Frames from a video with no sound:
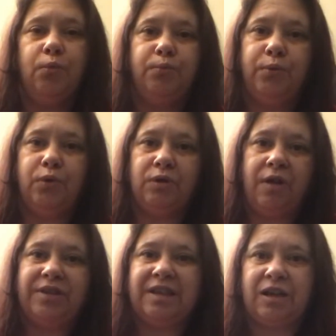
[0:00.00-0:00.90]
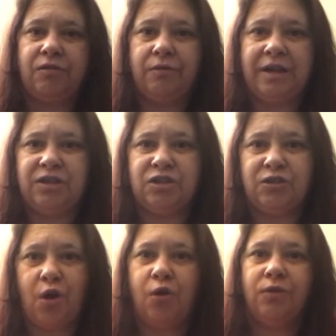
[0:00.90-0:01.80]
But like the decoration
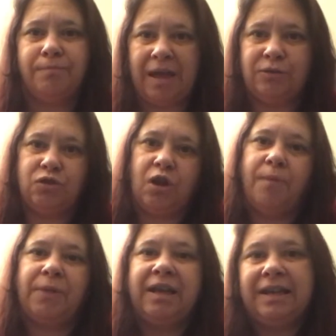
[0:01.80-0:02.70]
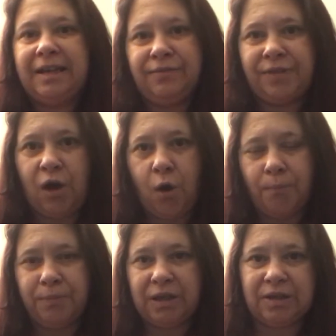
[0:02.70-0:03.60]
on the mantle, I'm going to leave that on
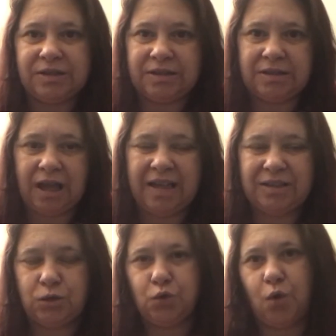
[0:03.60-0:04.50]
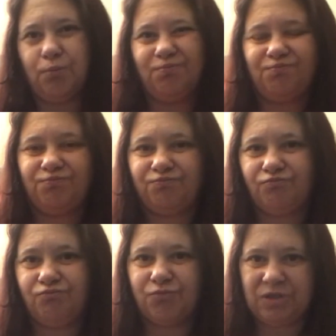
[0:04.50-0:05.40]
because it's not
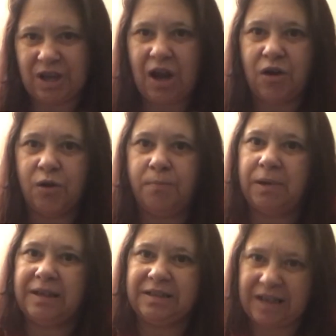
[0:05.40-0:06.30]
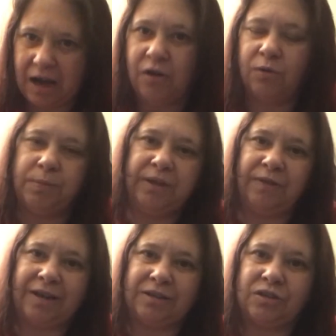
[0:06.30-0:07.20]
terribly
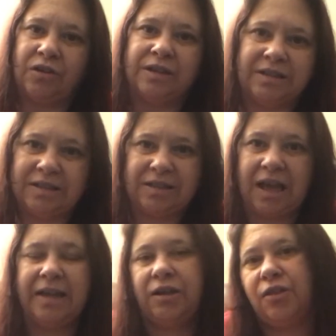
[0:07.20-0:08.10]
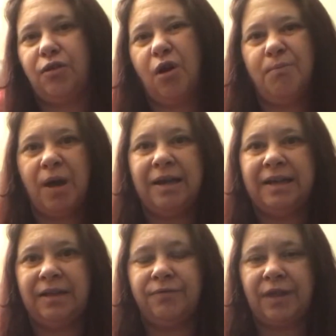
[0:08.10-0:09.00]
Valentine's Day, and I thought I might
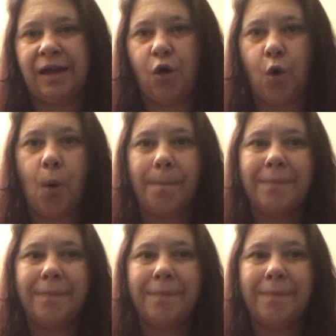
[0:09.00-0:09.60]
leave that up,